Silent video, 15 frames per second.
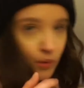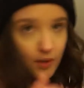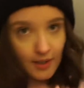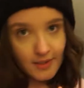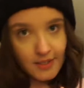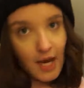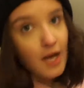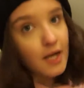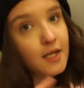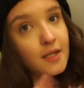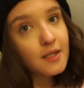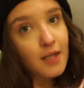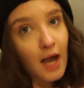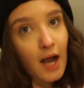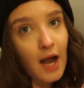Weekday
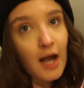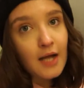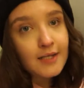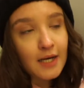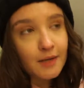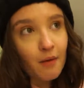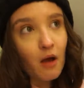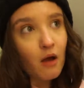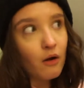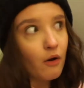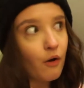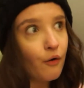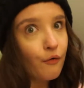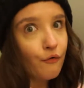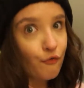that I'd had my eye
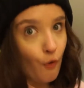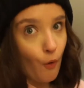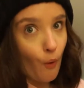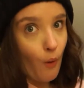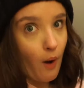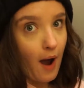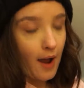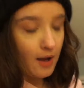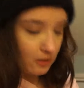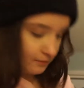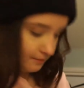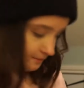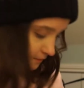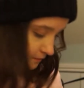on for a while.